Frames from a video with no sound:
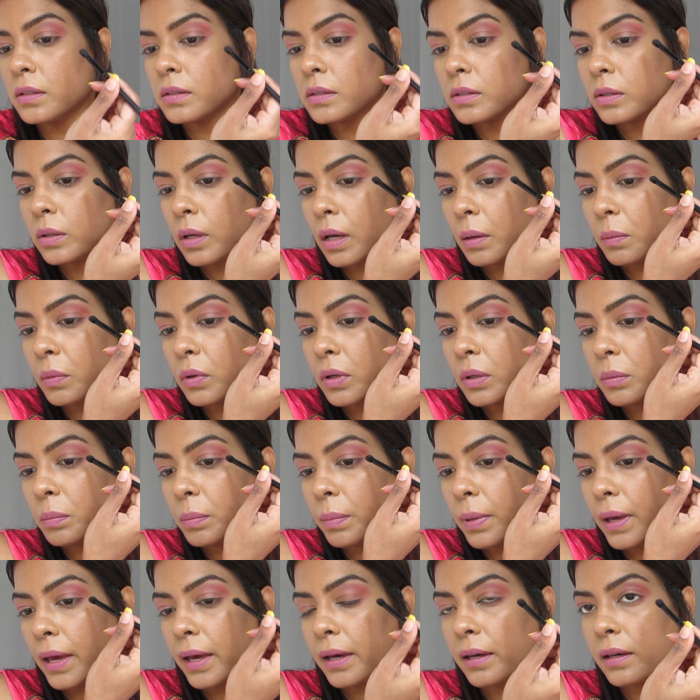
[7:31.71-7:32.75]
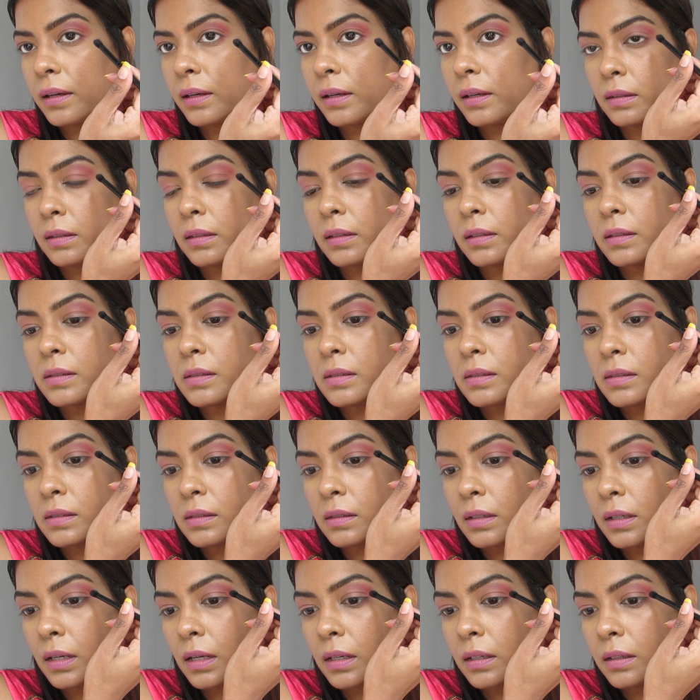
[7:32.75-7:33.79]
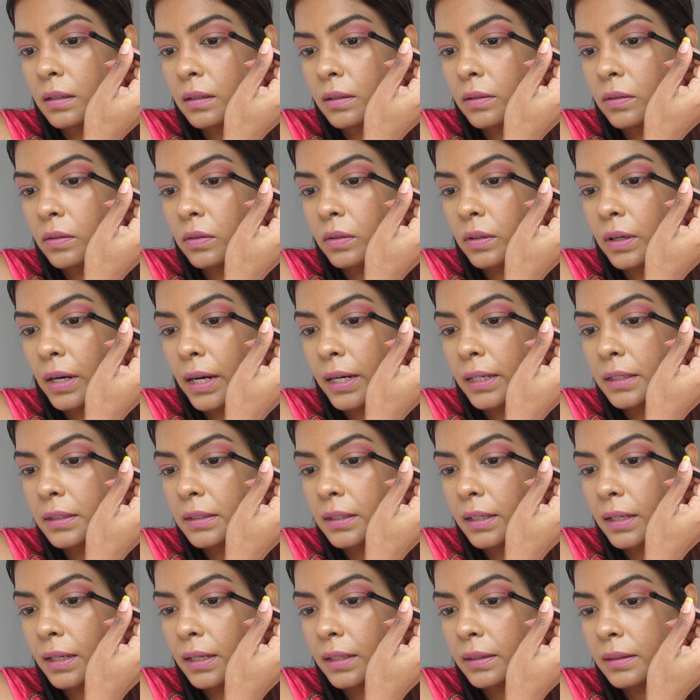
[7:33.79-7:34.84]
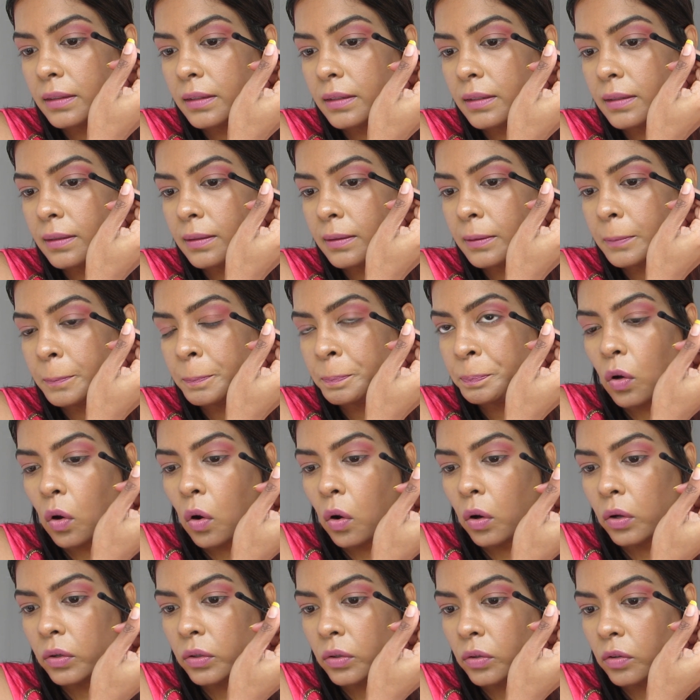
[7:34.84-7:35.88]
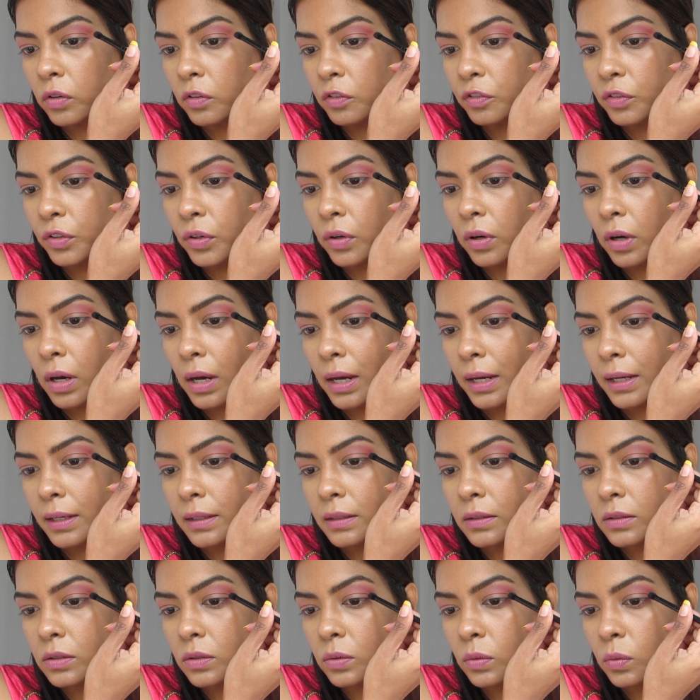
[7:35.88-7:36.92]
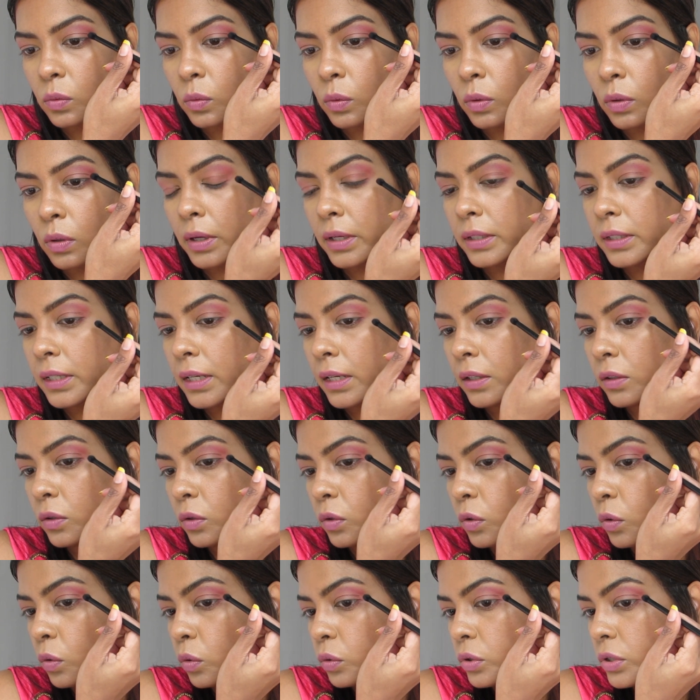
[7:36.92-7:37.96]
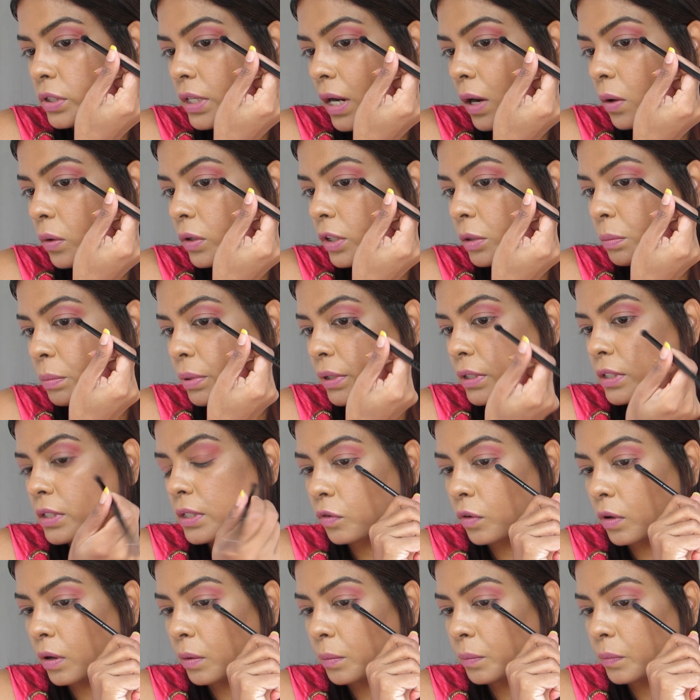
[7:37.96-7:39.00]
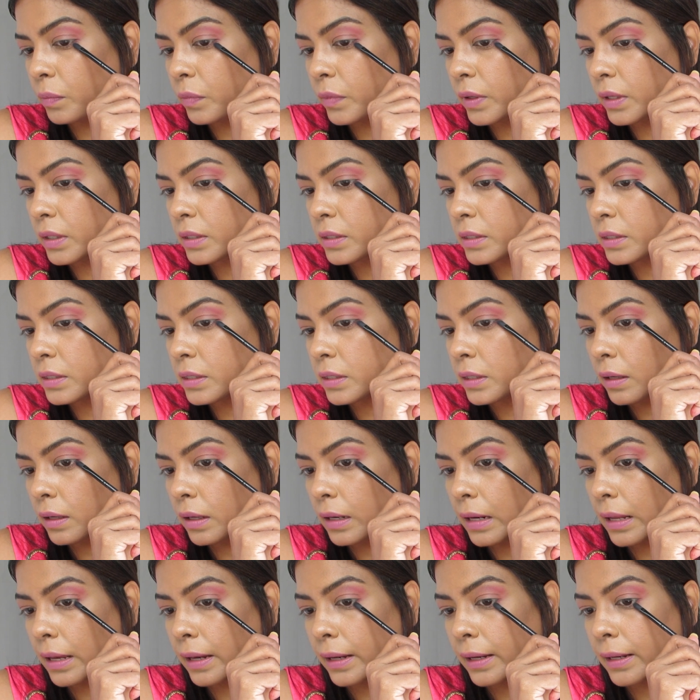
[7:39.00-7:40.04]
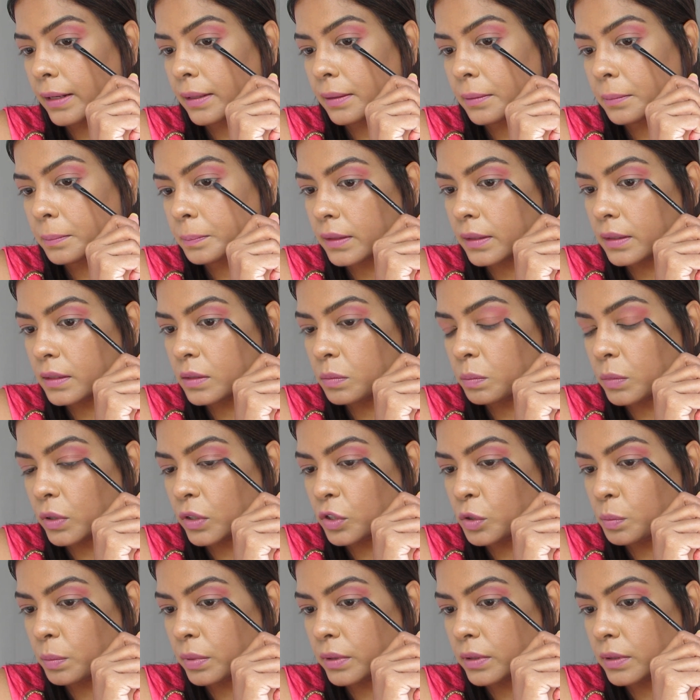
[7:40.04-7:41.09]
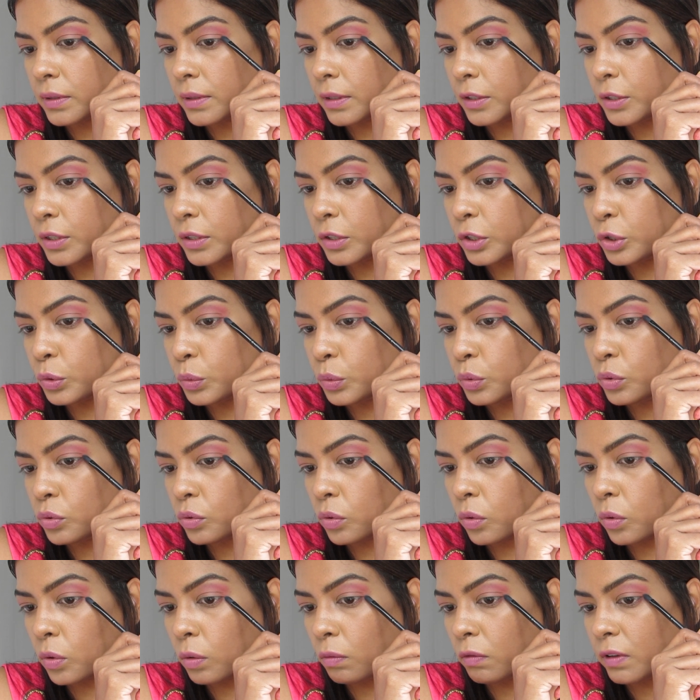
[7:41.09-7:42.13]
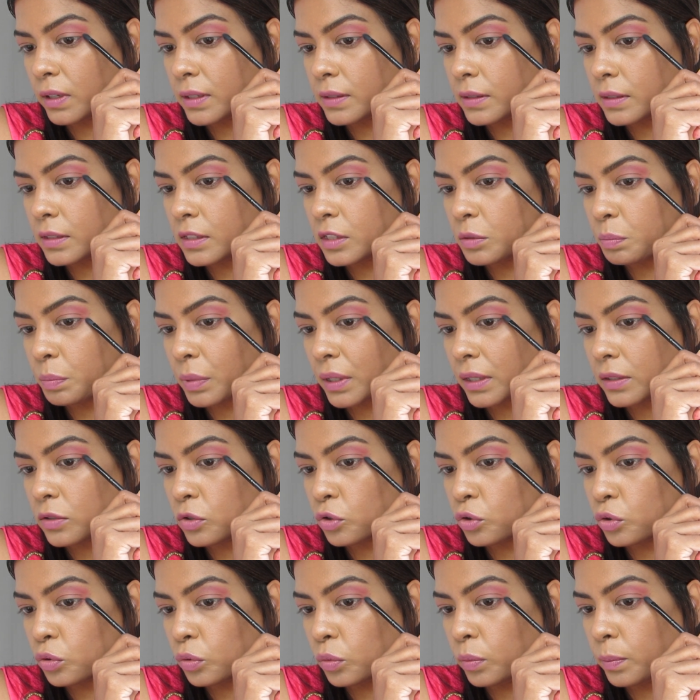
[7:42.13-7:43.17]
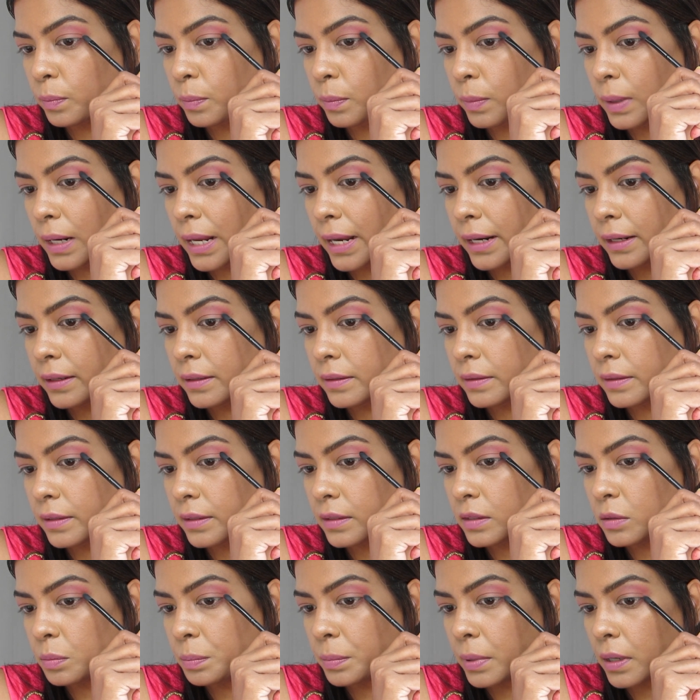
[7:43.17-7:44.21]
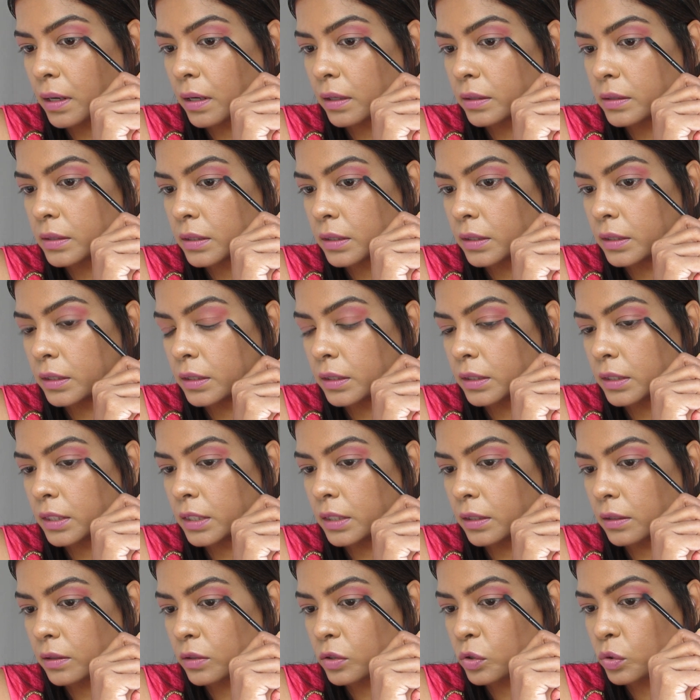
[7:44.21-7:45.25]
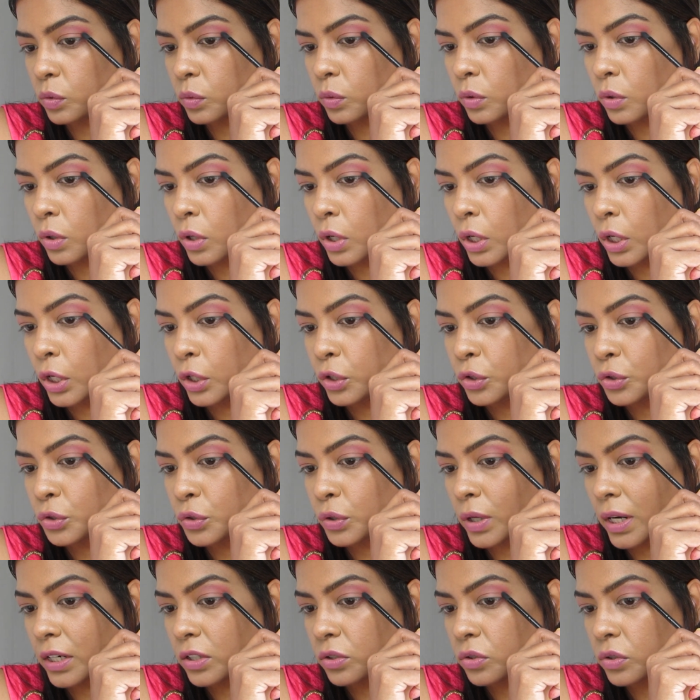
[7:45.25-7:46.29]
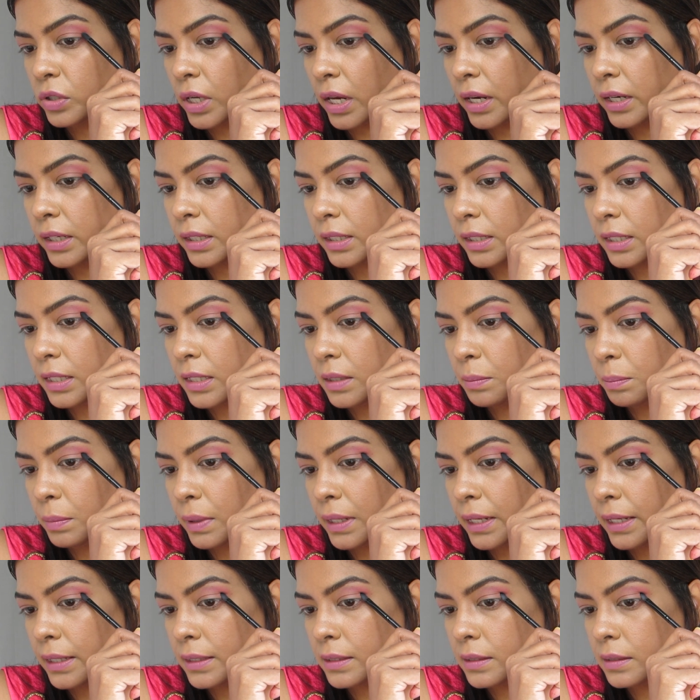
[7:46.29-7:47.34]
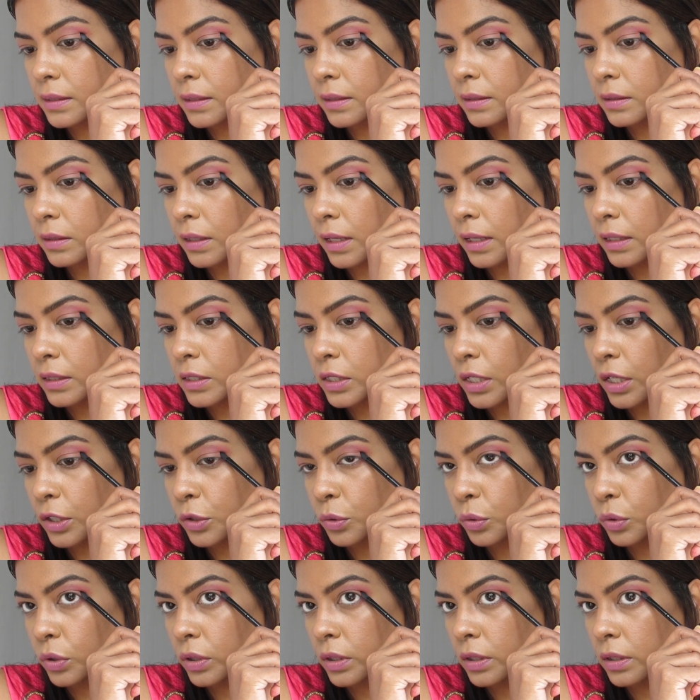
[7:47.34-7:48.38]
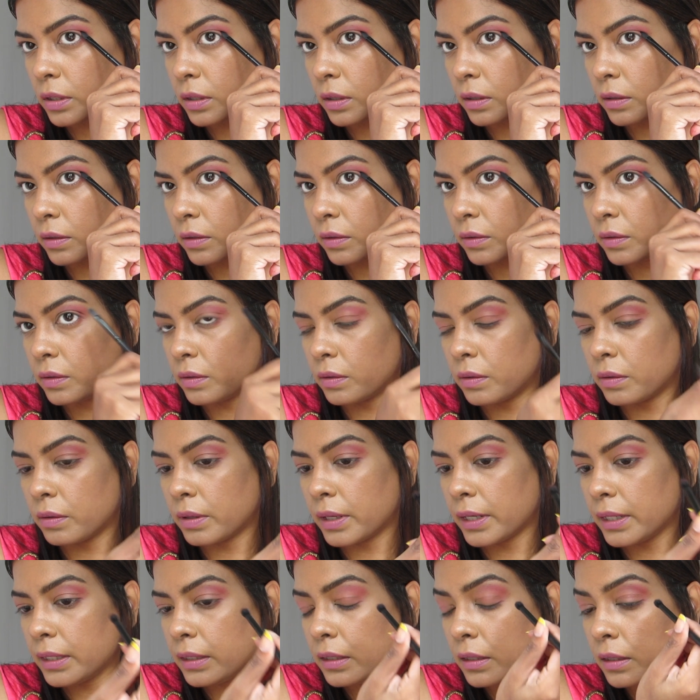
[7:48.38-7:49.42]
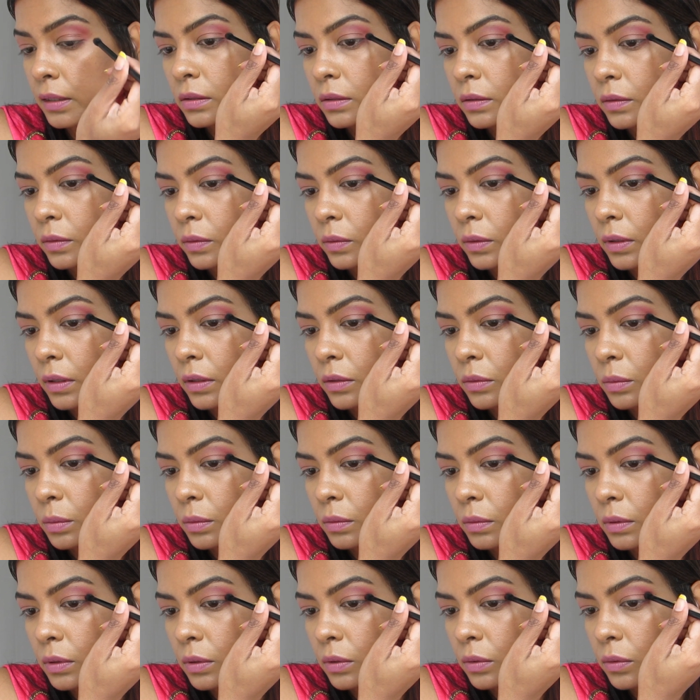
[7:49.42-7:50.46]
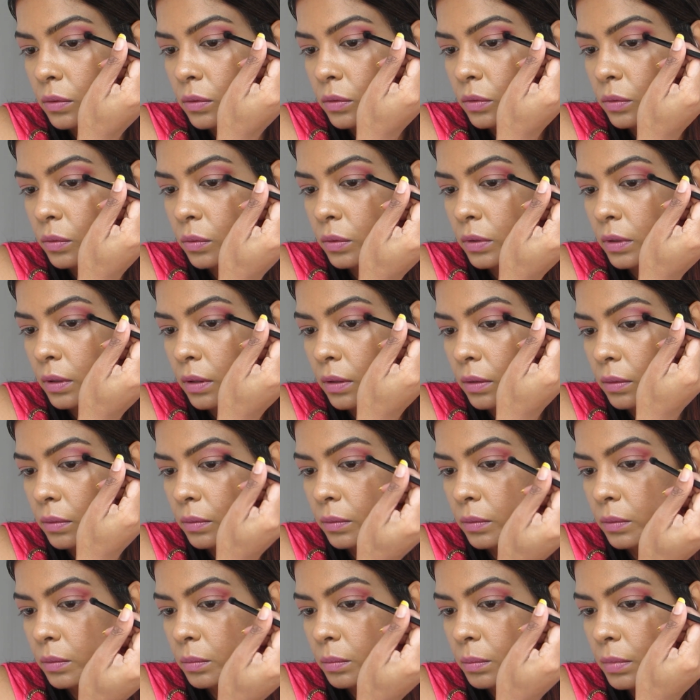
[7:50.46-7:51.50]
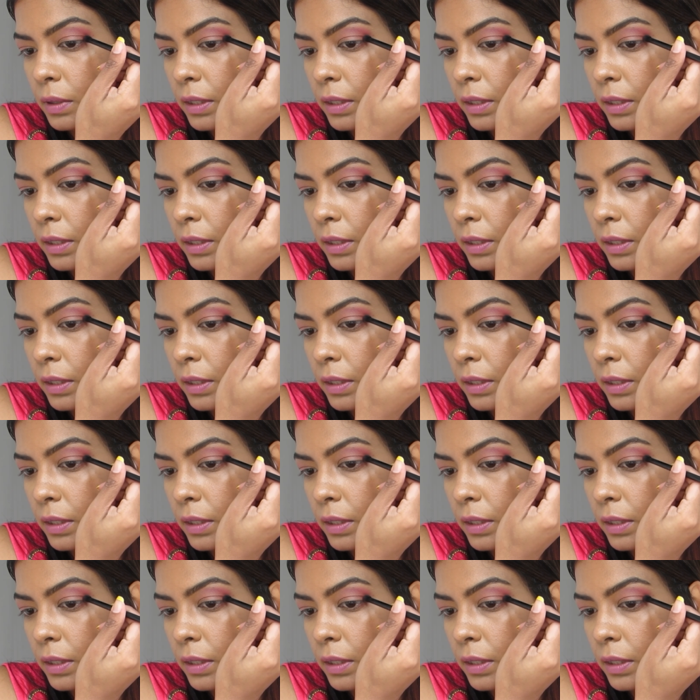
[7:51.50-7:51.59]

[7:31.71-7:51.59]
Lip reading: So I'm going to pack this color right at the corner of your eye. So it can go down a bit from this line, this much, but use always the space to blend this part here. So try to directly place the eyeshadow here, right? So that's what you're going to do now.